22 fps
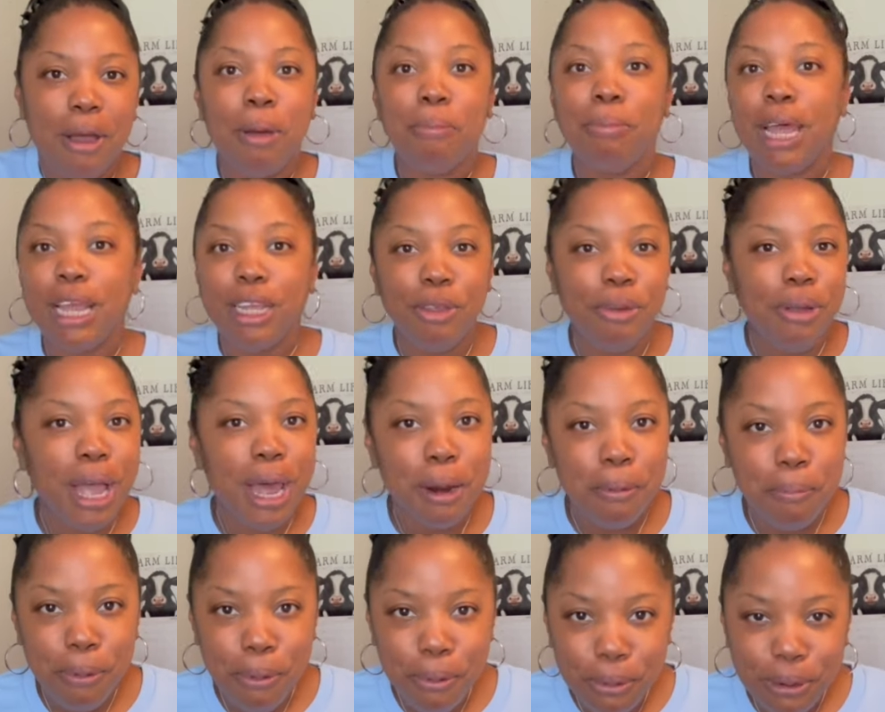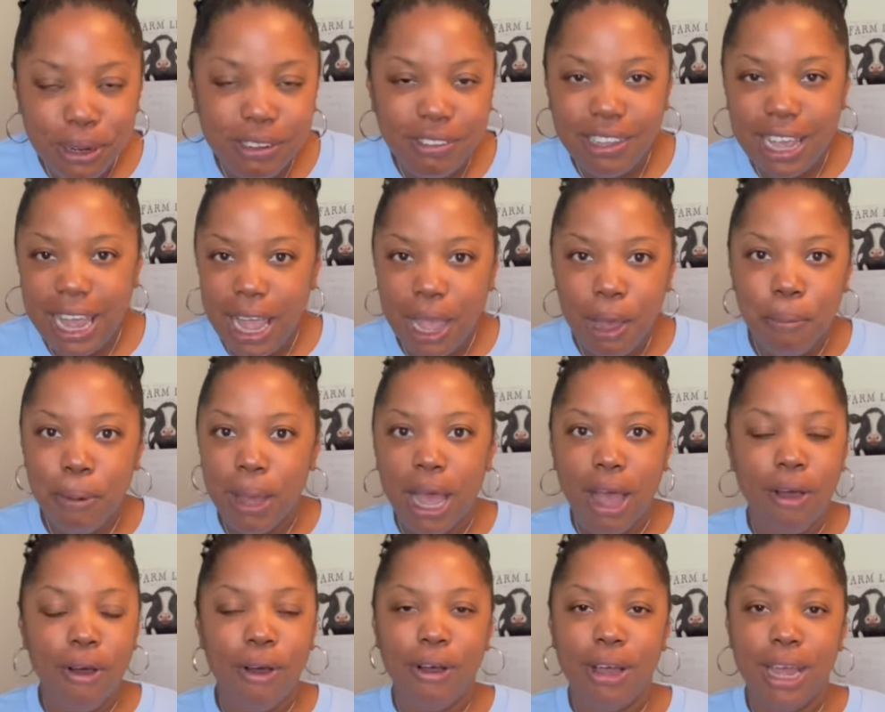I'm like, you gotta pull the tab
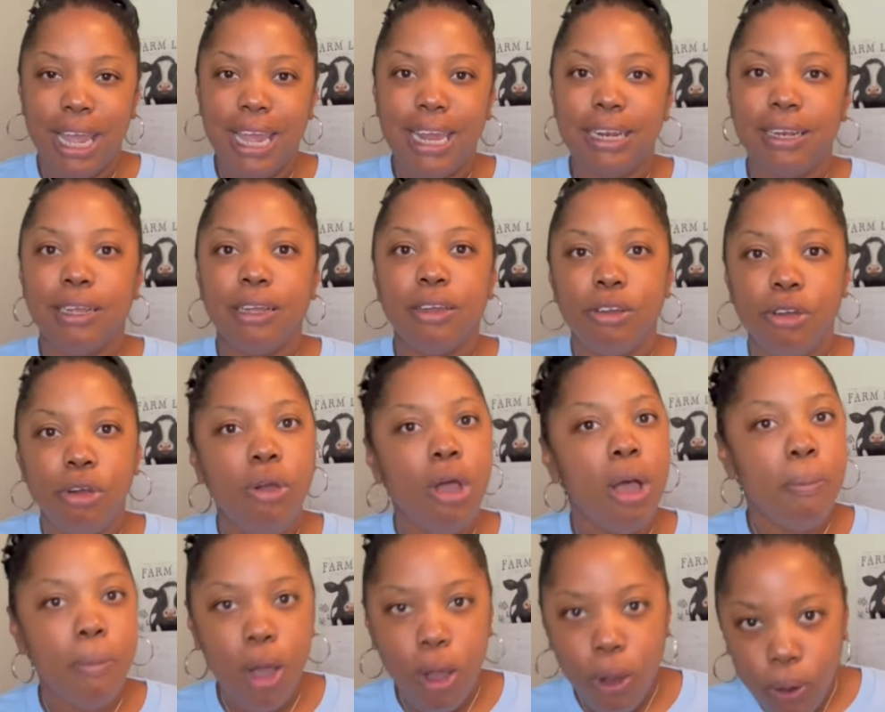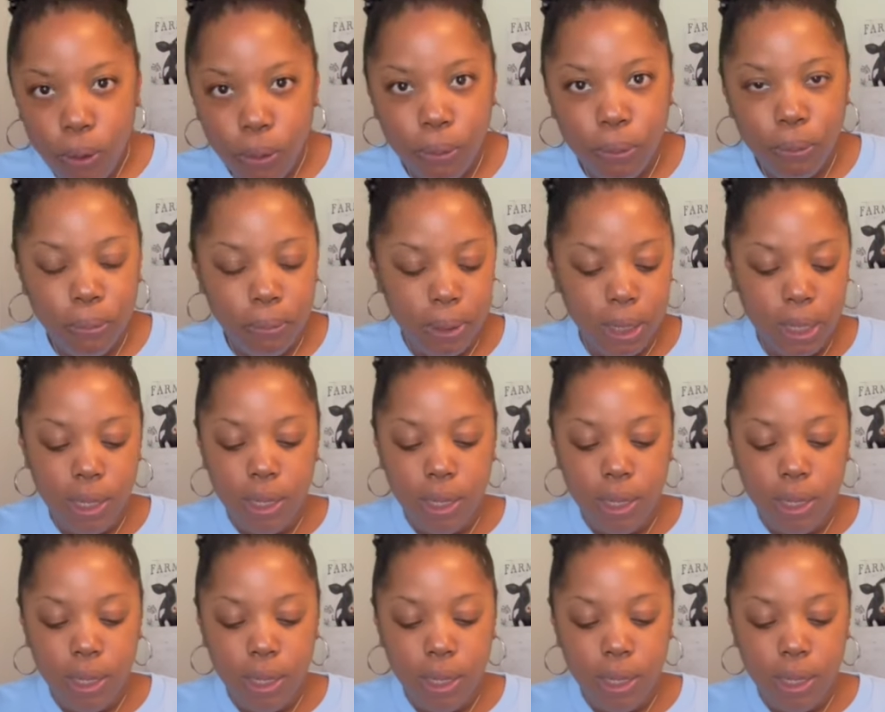out. Girl, I'm home.